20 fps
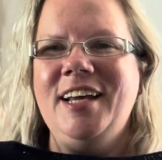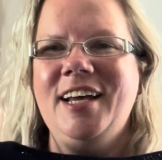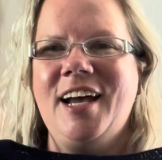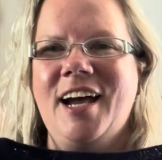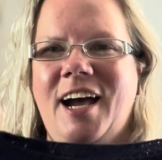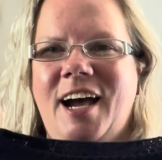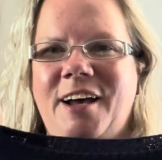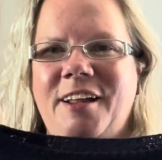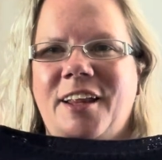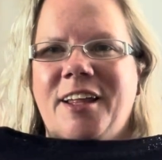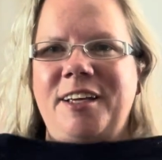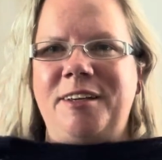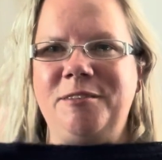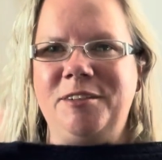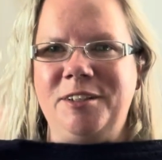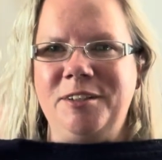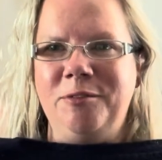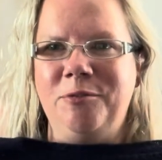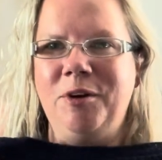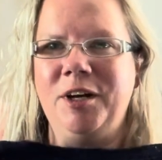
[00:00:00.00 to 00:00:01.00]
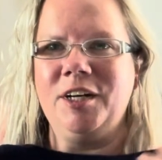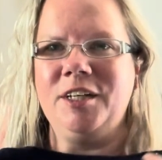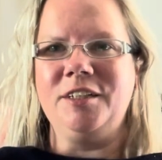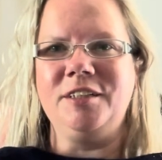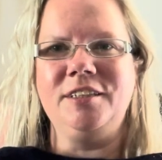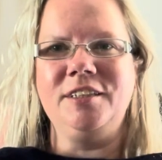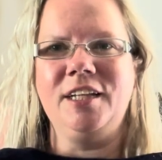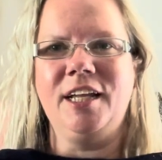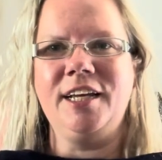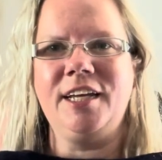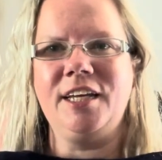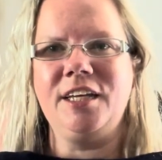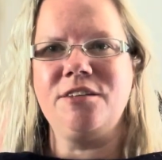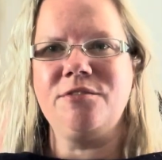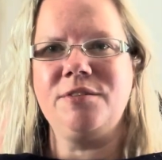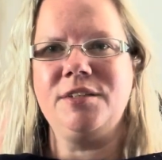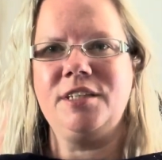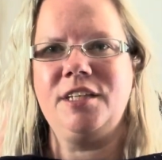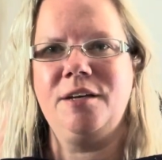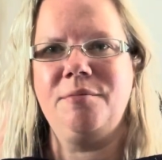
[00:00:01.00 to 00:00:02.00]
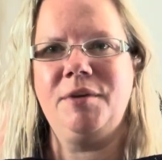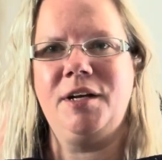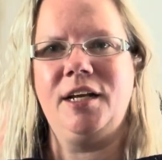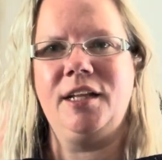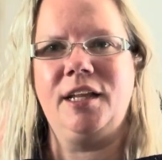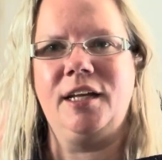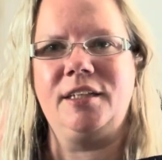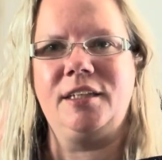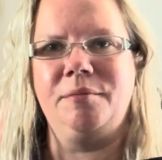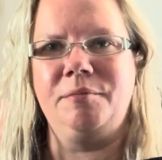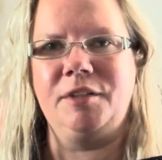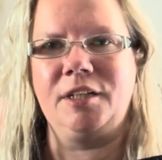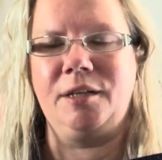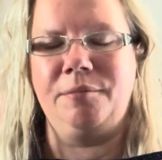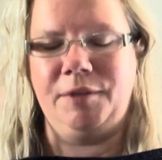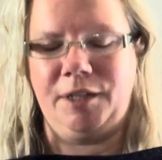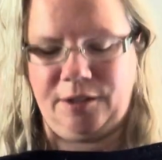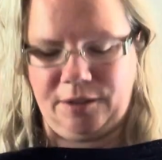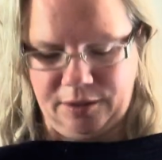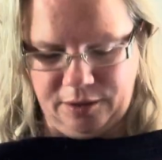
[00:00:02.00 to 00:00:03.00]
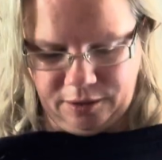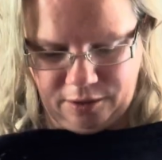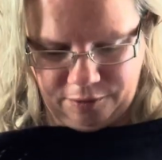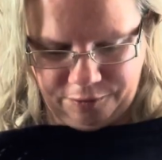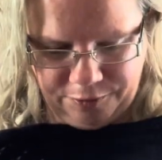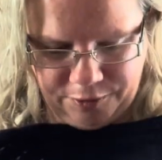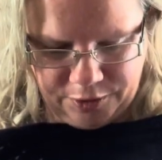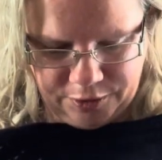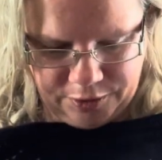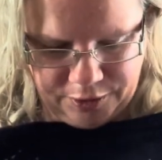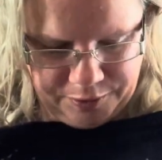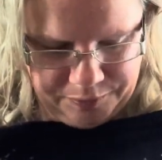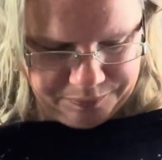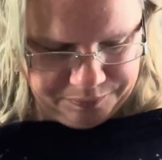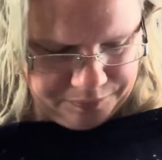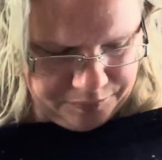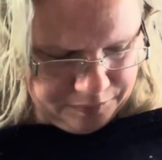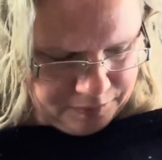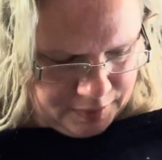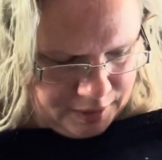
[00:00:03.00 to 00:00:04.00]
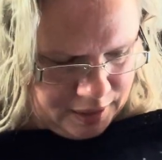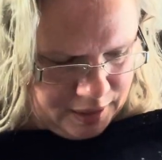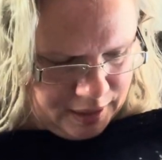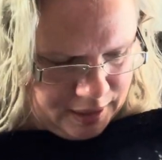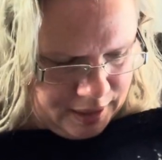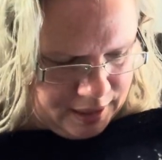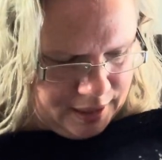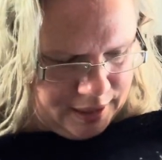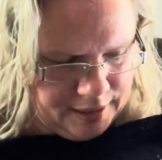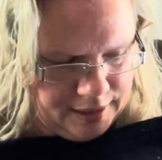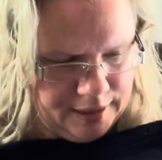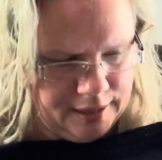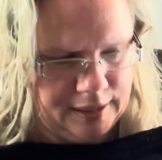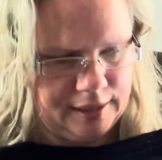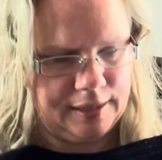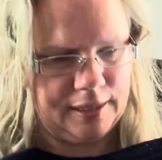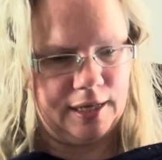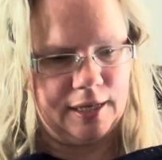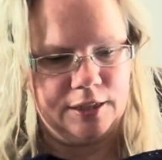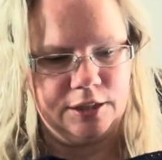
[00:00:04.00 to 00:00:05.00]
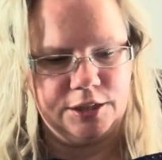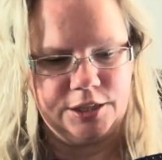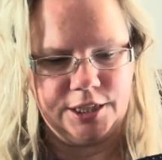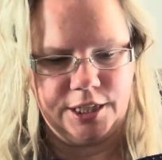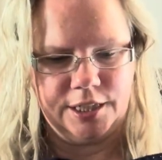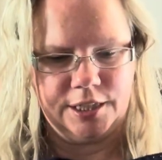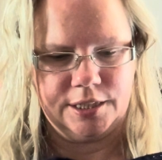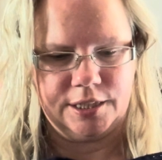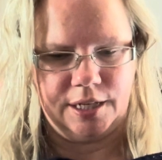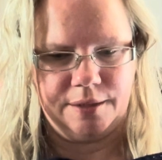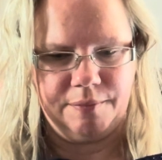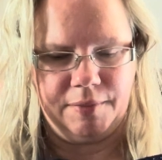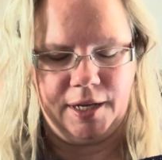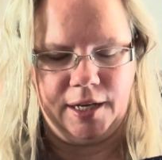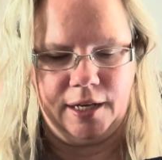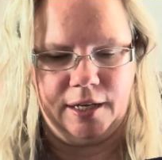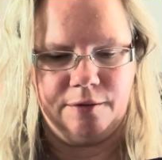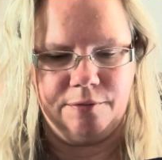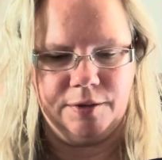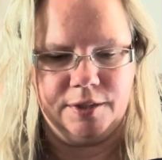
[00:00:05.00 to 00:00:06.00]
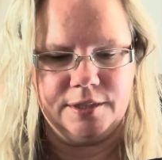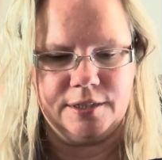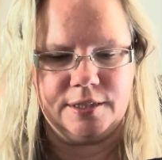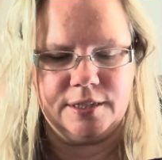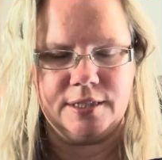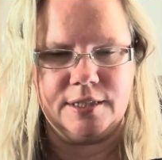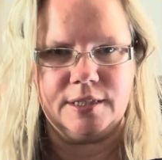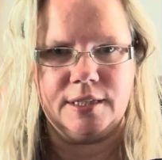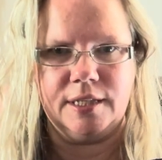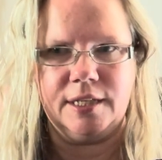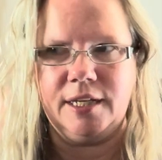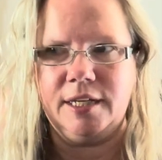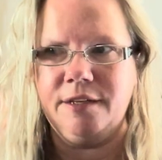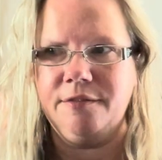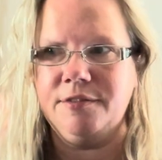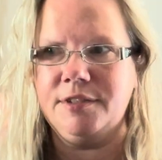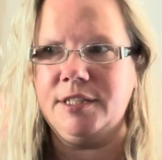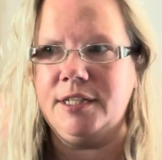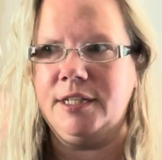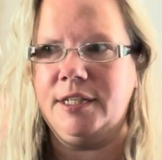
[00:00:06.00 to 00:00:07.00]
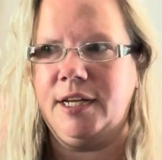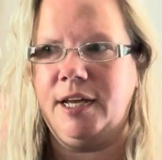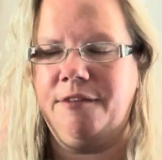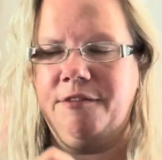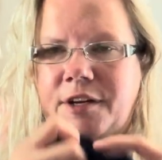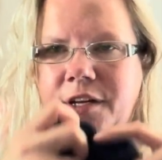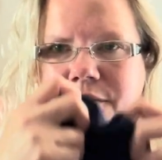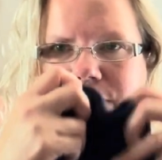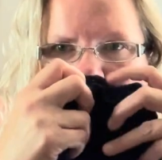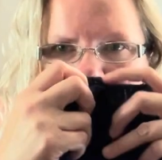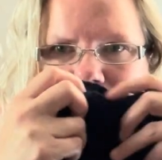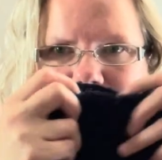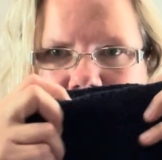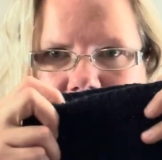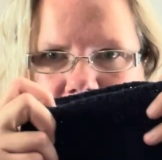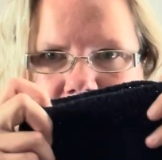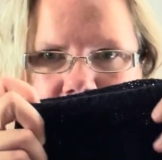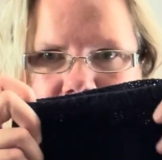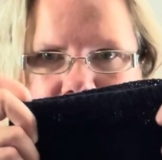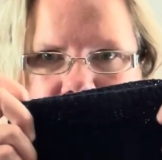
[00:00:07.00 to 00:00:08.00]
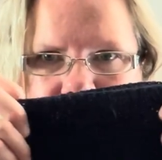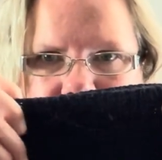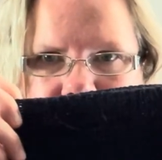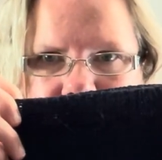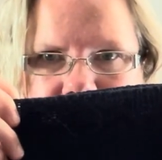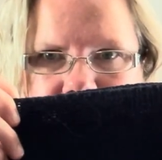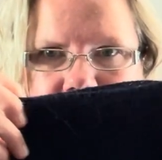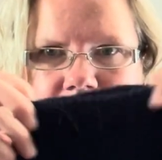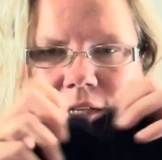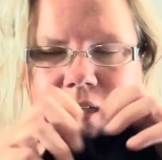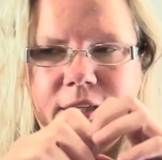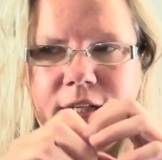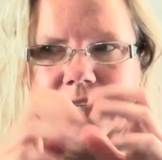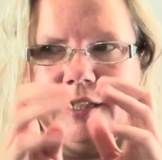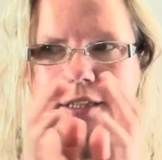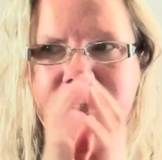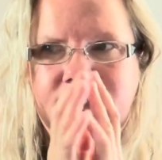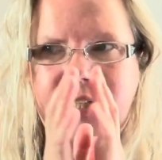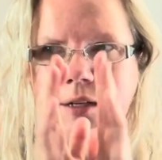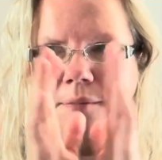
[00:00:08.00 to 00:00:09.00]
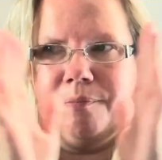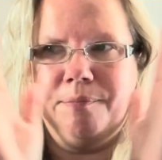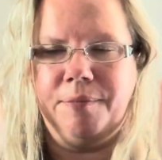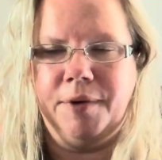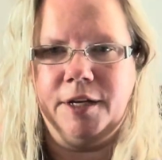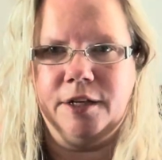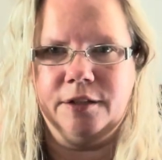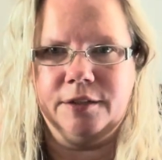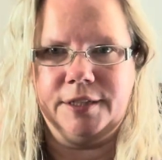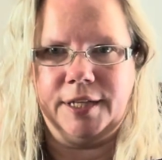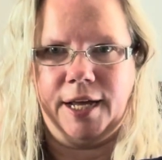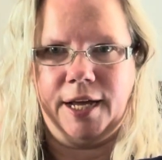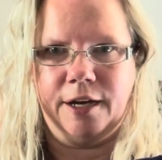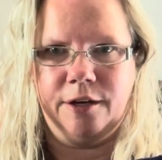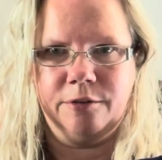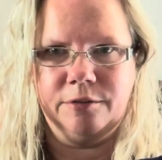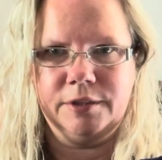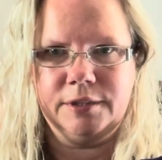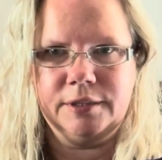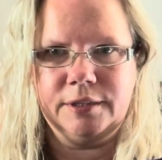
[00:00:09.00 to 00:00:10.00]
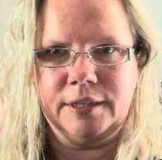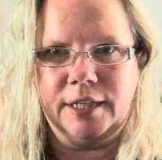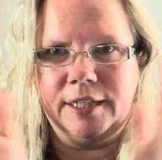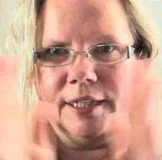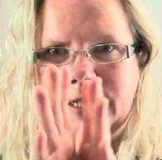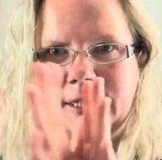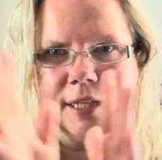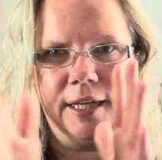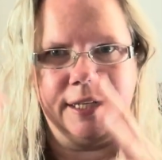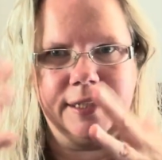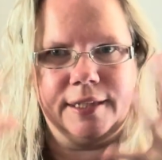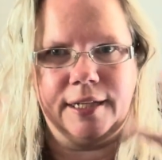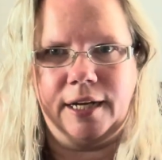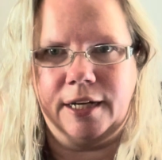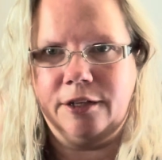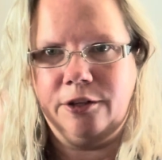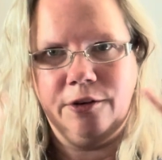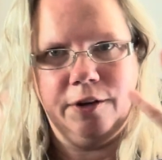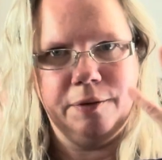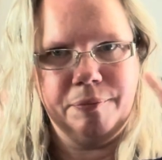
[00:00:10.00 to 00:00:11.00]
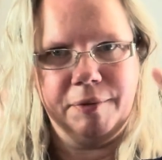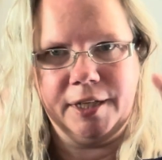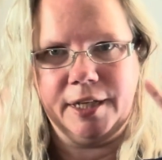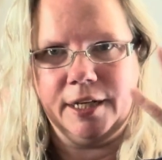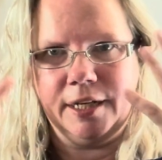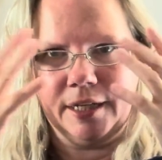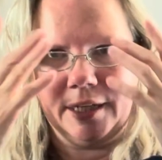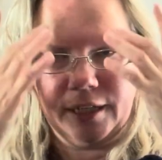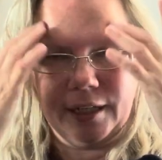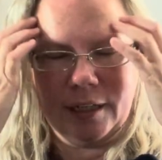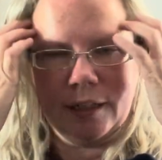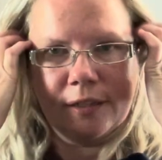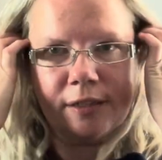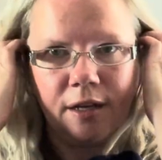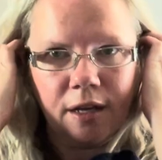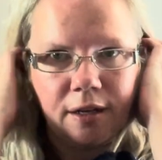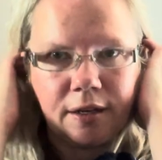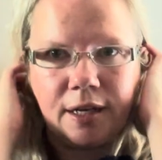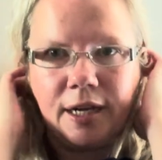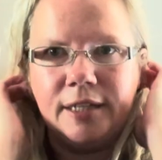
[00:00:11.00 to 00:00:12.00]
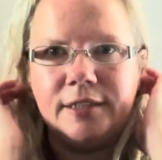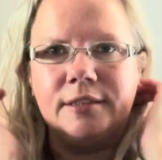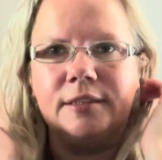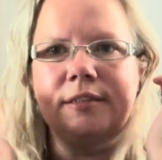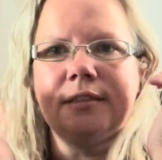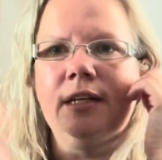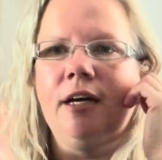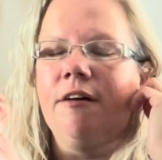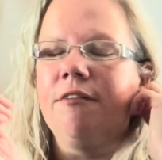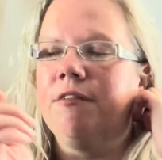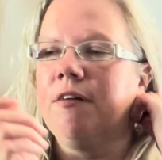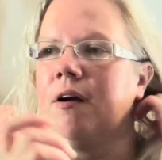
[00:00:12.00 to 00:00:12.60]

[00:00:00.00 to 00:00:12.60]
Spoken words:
I like to wear leggings with them and I like them to come down a little further. And then the other change I made was the sleeves didn't have any ribbing on it. They just kind of belled out, and I didn't like that. I knew I'd be getting it into all kinds of stuff.